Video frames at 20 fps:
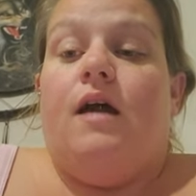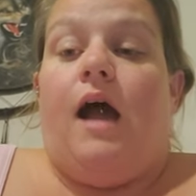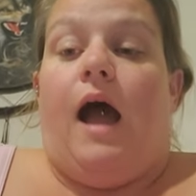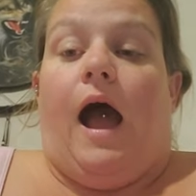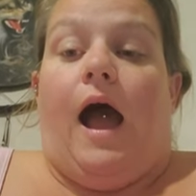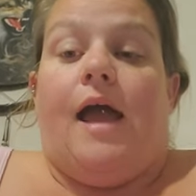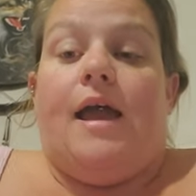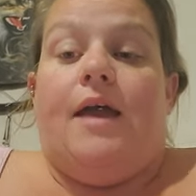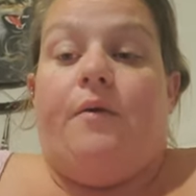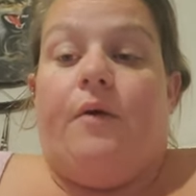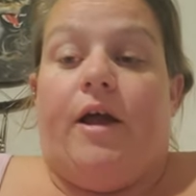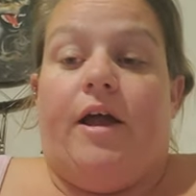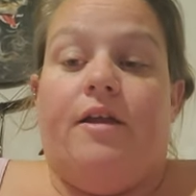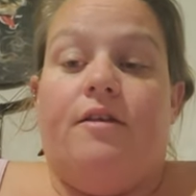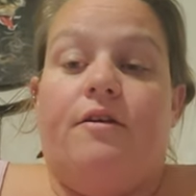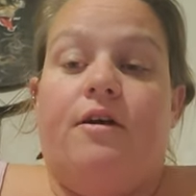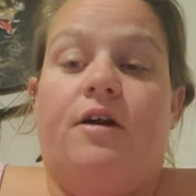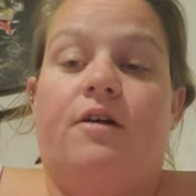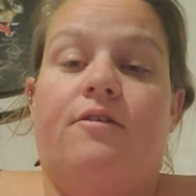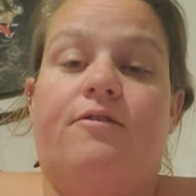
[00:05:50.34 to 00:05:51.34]
I
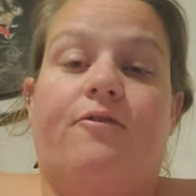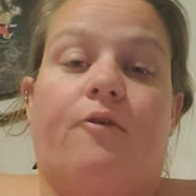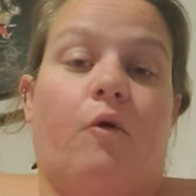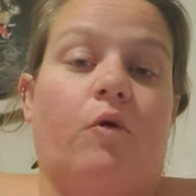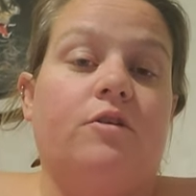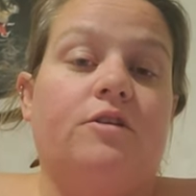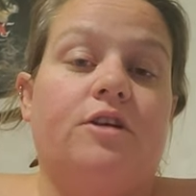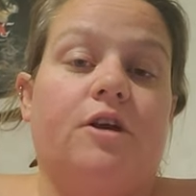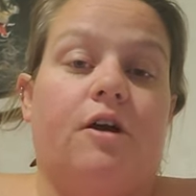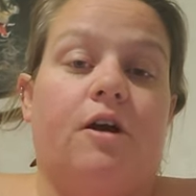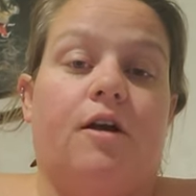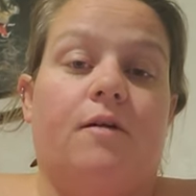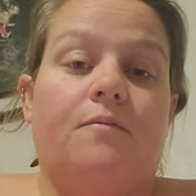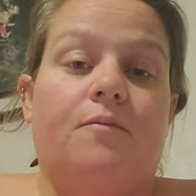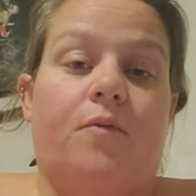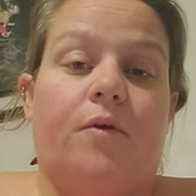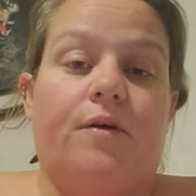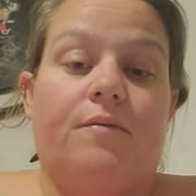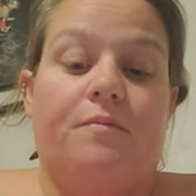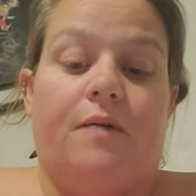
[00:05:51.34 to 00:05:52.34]
went full
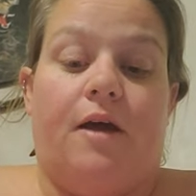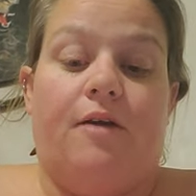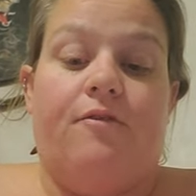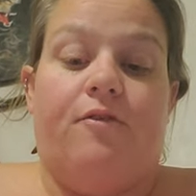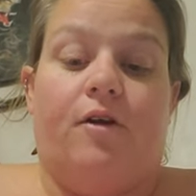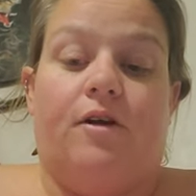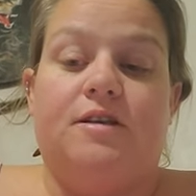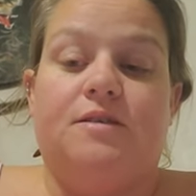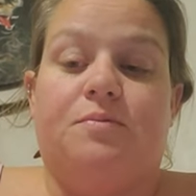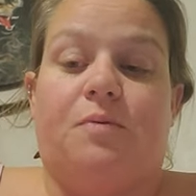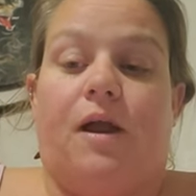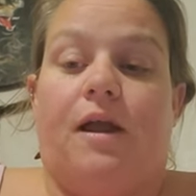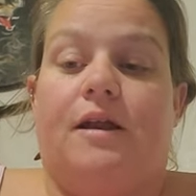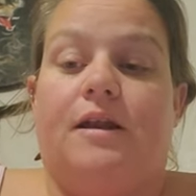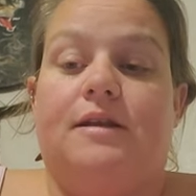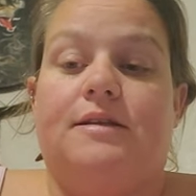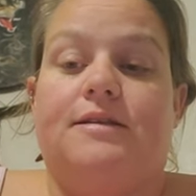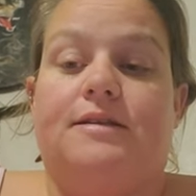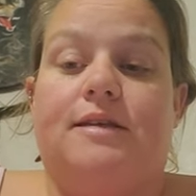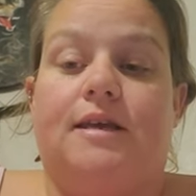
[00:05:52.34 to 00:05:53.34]
term with my first
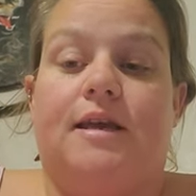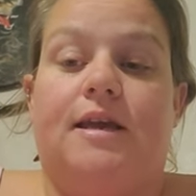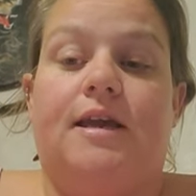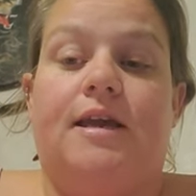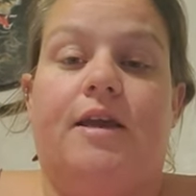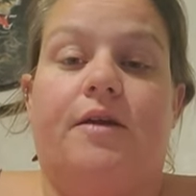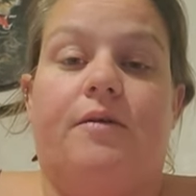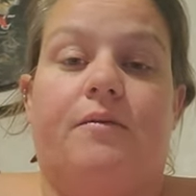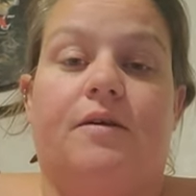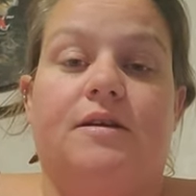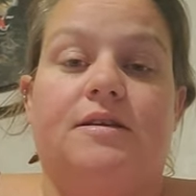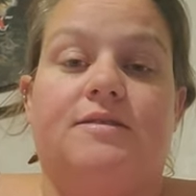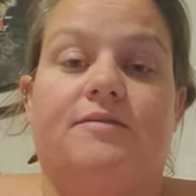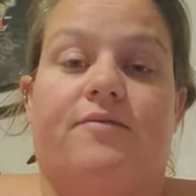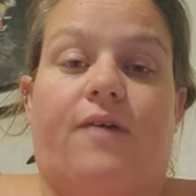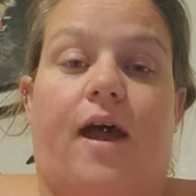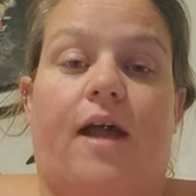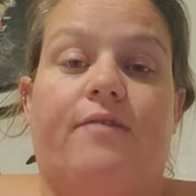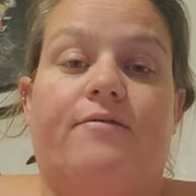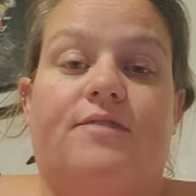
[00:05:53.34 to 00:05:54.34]
pregnancy. He was
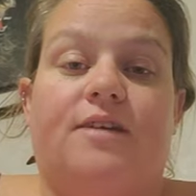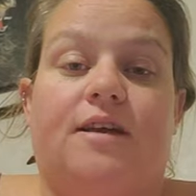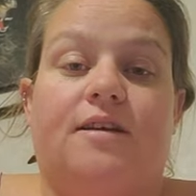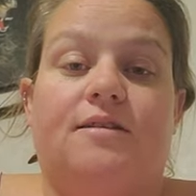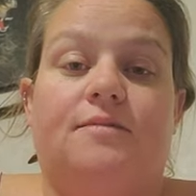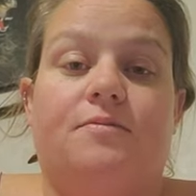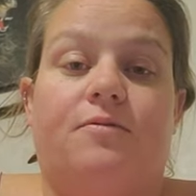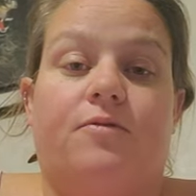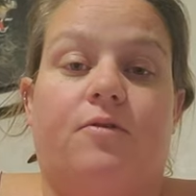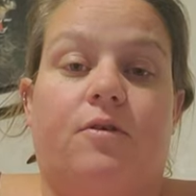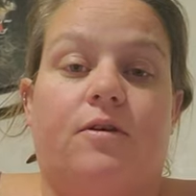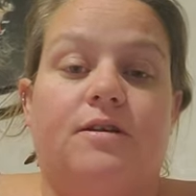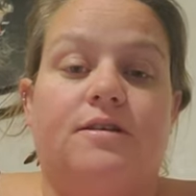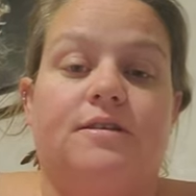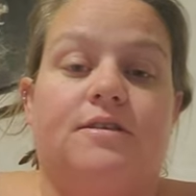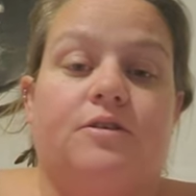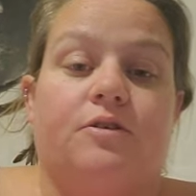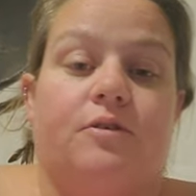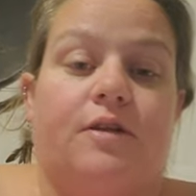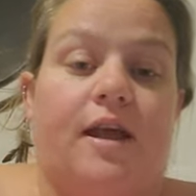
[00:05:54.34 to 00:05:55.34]
five days before
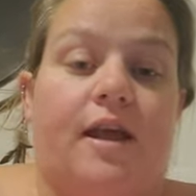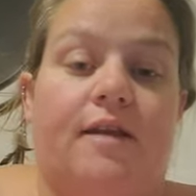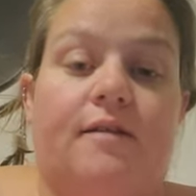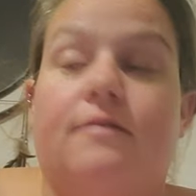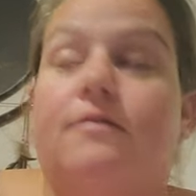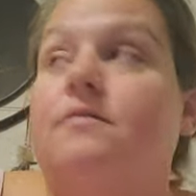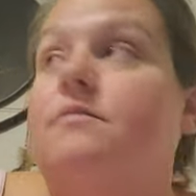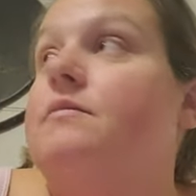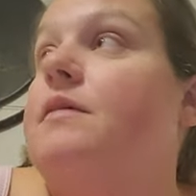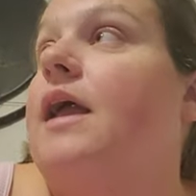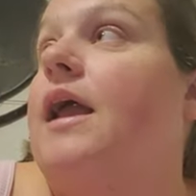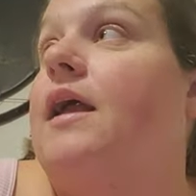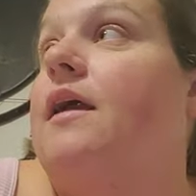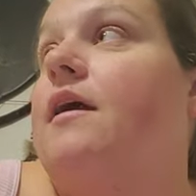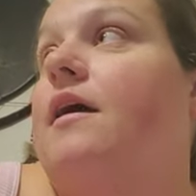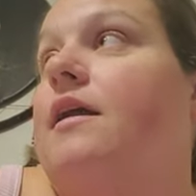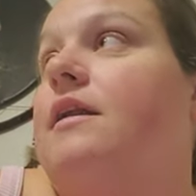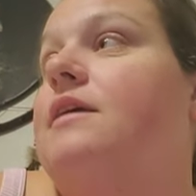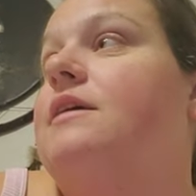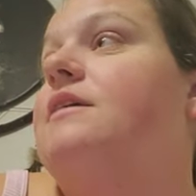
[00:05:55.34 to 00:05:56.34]
his due date. Oh, hang
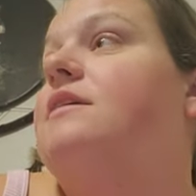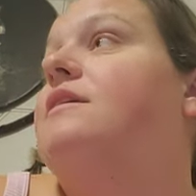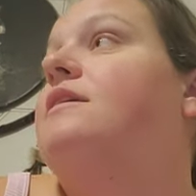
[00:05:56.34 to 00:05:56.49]
on.